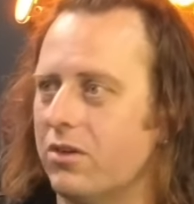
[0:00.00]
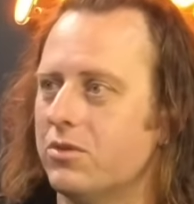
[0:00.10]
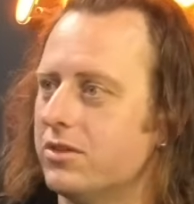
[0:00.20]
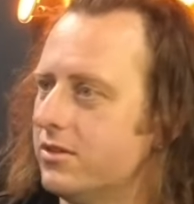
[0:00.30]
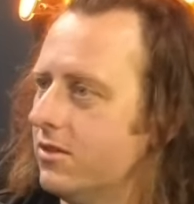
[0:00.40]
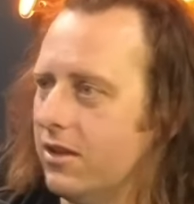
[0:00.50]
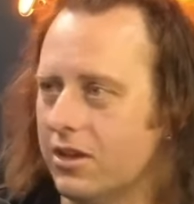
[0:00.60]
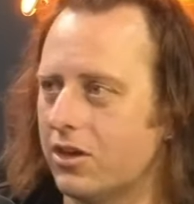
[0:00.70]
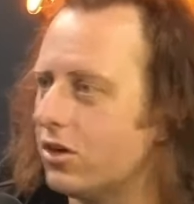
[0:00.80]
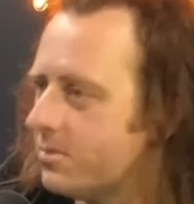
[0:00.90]
It was the
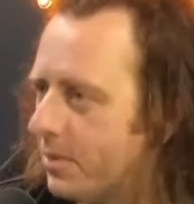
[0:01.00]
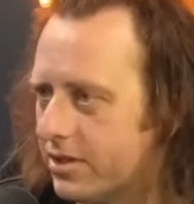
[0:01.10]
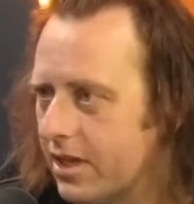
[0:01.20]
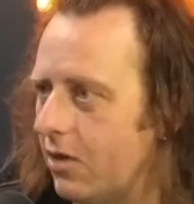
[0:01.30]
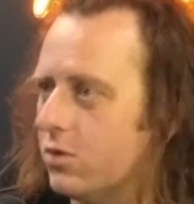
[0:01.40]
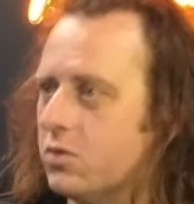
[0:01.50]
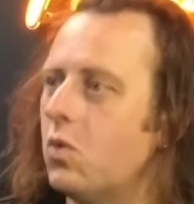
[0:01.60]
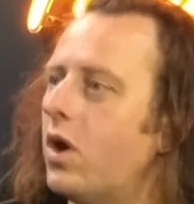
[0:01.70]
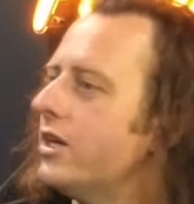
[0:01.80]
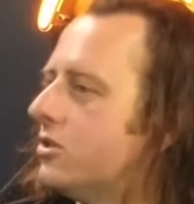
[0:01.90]
cost per sale was
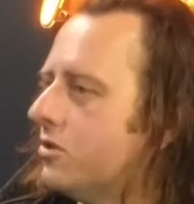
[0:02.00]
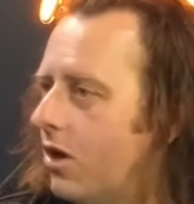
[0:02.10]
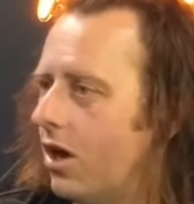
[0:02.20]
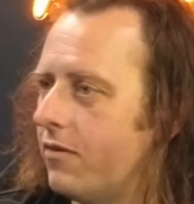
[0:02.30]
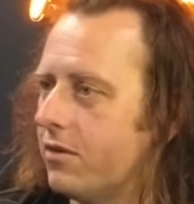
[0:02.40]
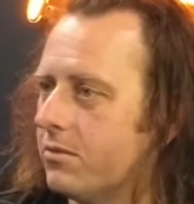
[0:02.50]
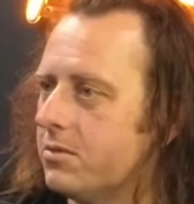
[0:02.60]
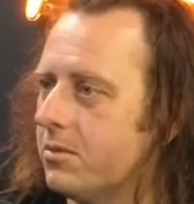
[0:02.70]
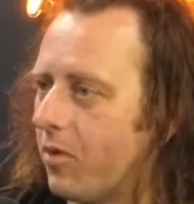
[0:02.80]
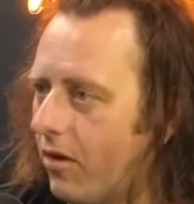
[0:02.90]
way too high for them to
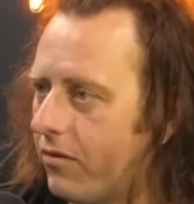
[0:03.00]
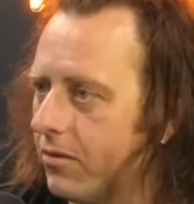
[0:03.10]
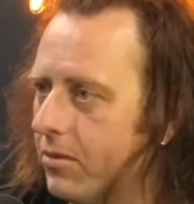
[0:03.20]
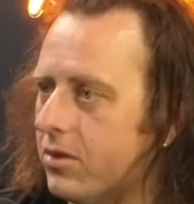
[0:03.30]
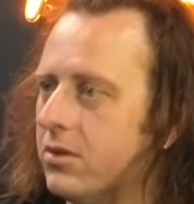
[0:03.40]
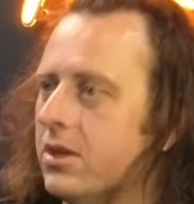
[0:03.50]
be profitable,